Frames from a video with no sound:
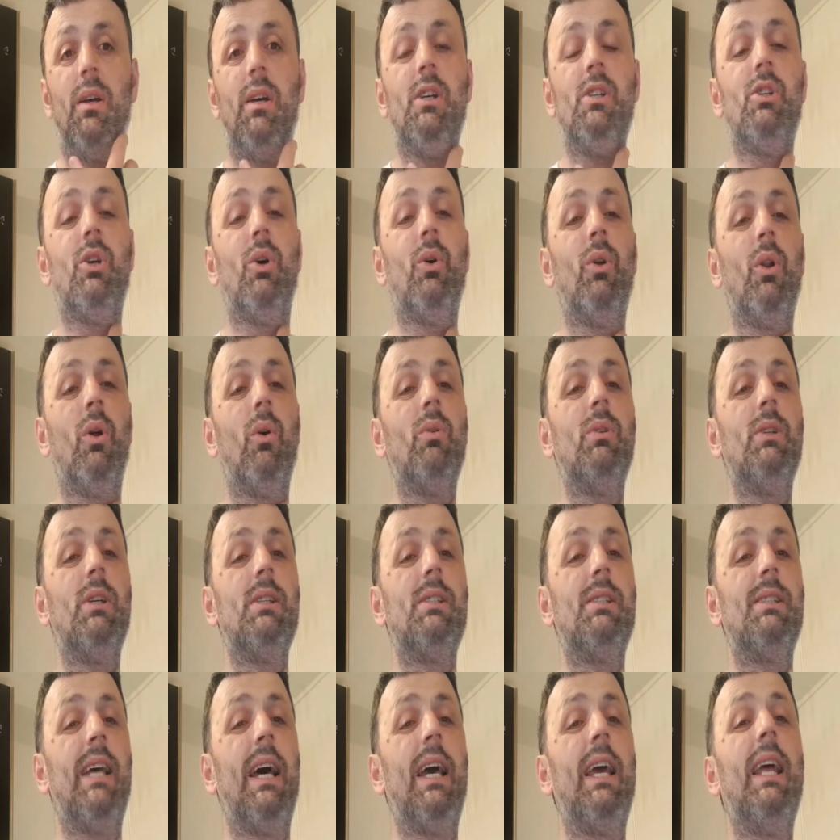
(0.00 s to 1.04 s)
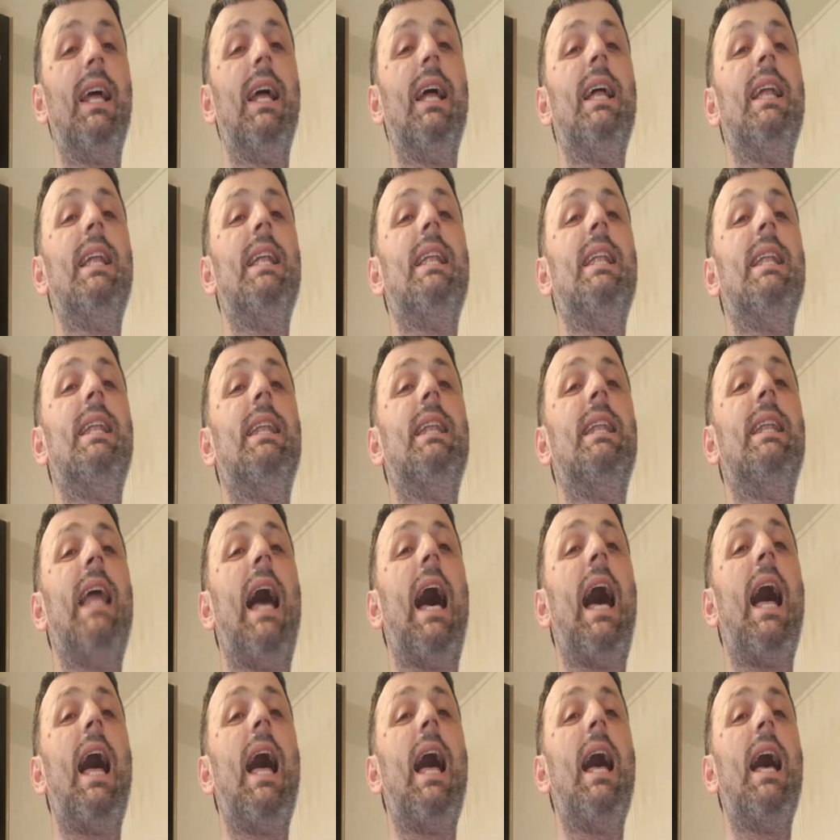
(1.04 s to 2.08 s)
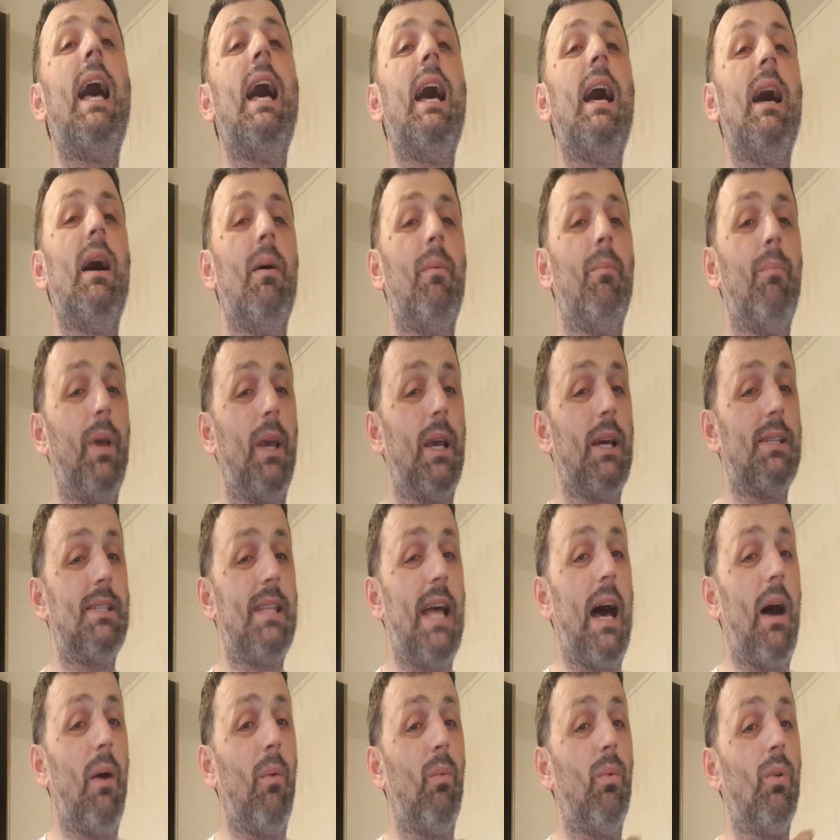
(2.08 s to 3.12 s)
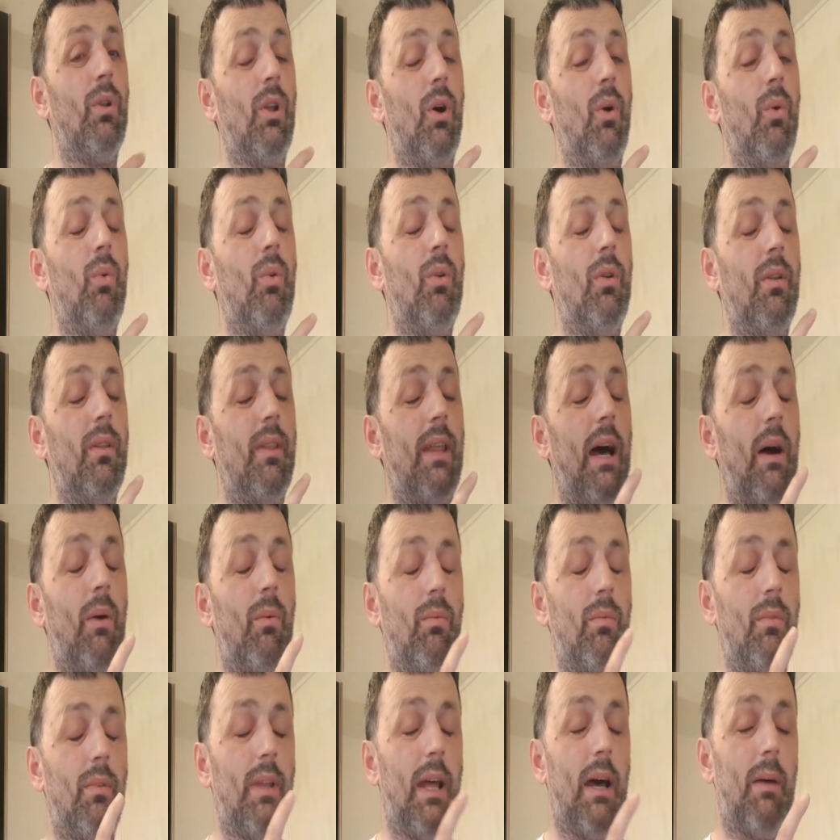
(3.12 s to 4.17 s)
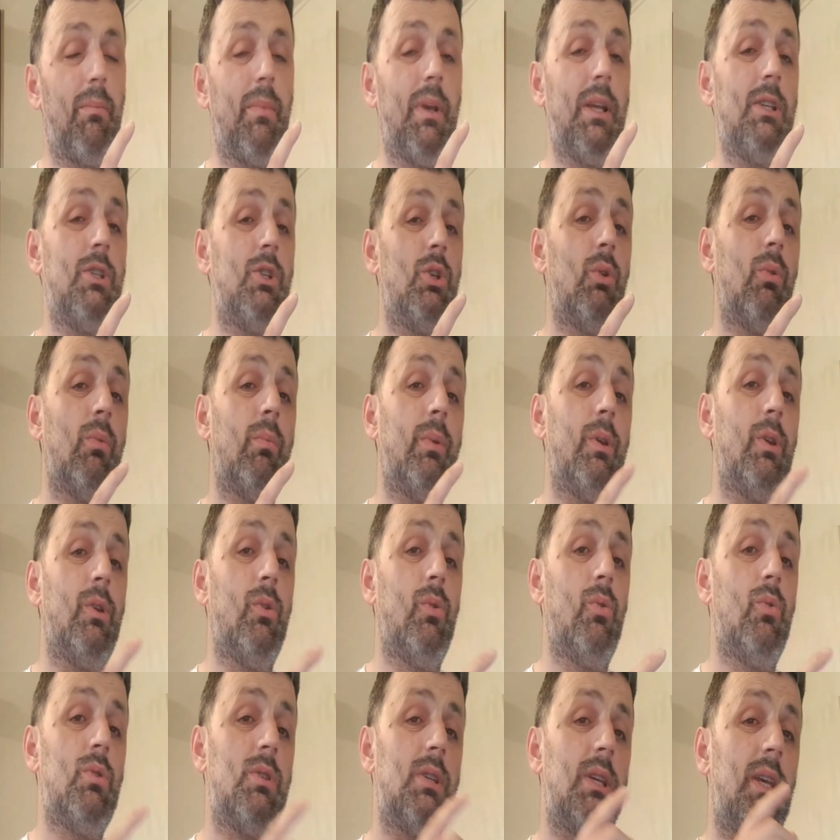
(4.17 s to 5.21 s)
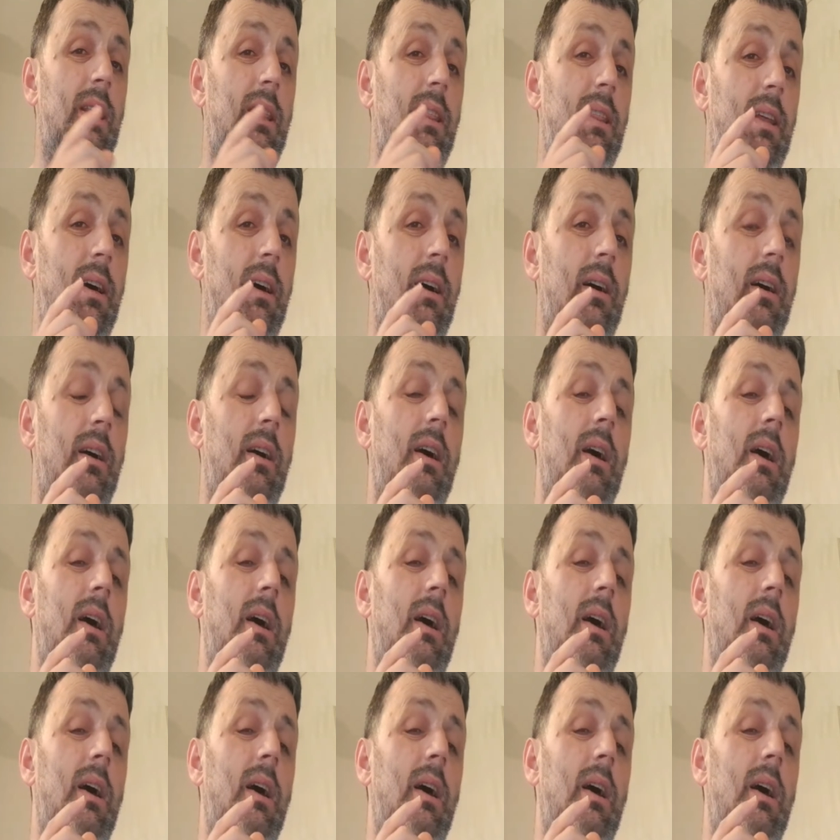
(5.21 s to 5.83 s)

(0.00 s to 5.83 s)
So you don't just say da, because that means you'll be using the